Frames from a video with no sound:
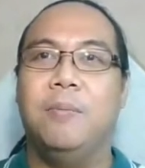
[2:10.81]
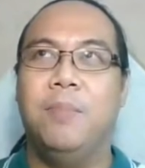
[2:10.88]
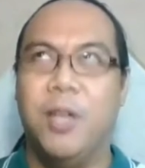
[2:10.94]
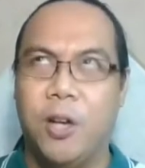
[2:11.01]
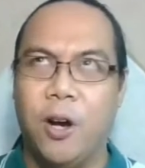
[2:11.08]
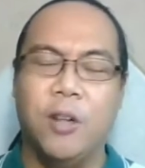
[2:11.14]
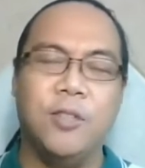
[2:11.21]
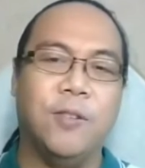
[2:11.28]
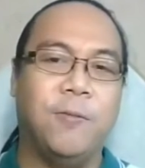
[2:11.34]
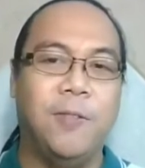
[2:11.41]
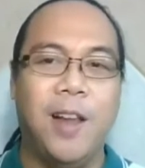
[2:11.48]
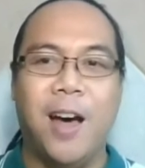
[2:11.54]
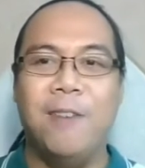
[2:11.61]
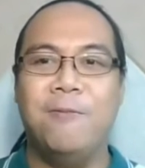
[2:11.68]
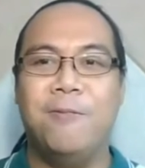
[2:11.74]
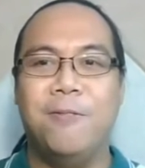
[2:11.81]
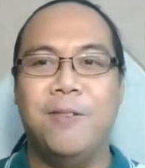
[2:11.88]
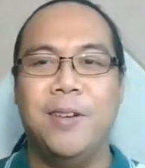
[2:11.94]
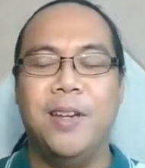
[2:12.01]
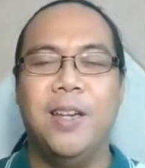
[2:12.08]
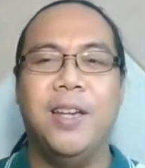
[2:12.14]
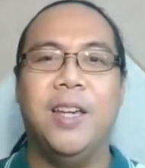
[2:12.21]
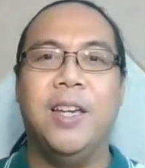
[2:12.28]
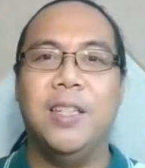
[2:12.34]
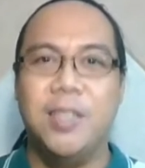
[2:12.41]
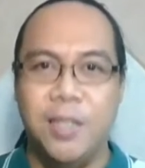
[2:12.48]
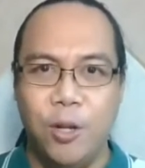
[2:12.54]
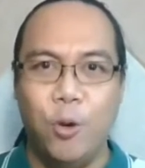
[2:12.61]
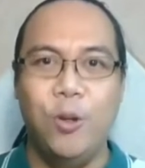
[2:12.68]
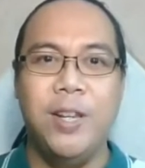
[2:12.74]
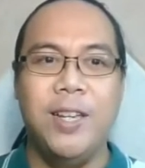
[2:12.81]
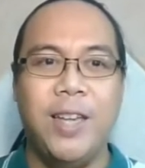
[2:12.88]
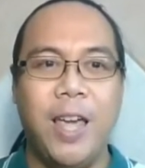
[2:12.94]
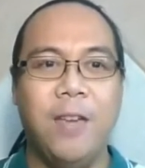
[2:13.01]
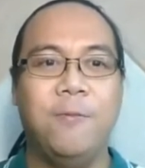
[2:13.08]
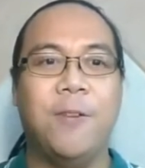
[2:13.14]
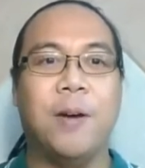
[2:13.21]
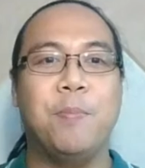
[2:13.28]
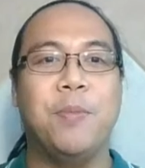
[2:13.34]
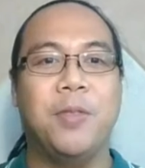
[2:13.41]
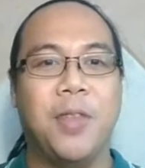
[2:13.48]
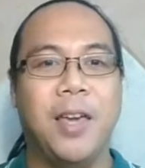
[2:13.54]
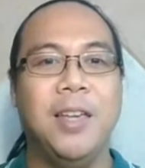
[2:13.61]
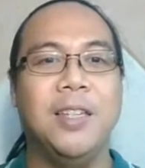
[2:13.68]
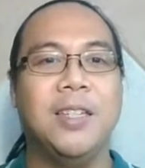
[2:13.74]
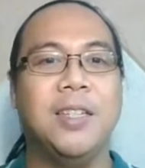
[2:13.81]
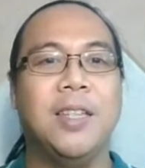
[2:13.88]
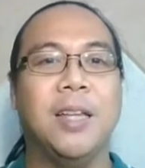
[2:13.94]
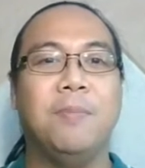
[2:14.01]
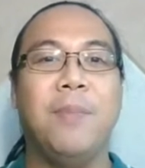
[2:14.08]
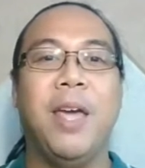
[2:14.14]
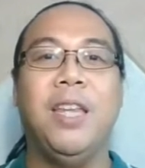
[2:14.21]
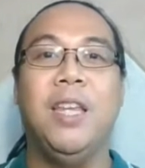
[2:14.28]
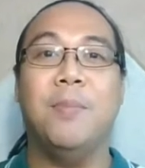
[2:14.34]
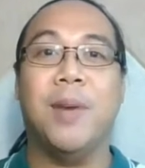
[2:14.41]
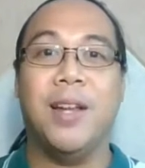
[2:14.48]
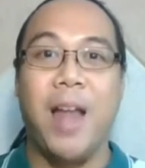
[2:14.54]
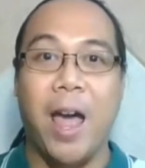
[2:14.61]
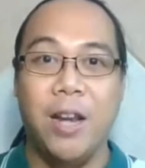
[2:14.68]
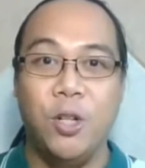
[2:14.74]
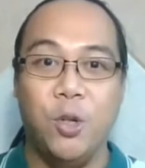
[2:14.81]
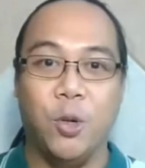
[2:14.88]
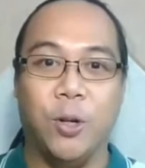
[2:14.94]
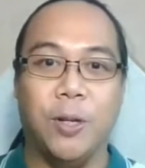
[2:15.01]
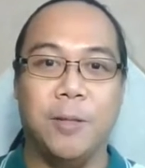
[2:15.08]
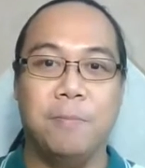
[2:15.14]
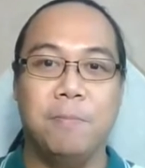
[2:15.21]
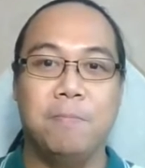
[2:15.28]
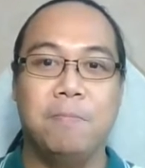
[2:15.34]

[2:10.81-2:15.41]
Because of love, he slowly gave up things that made him an android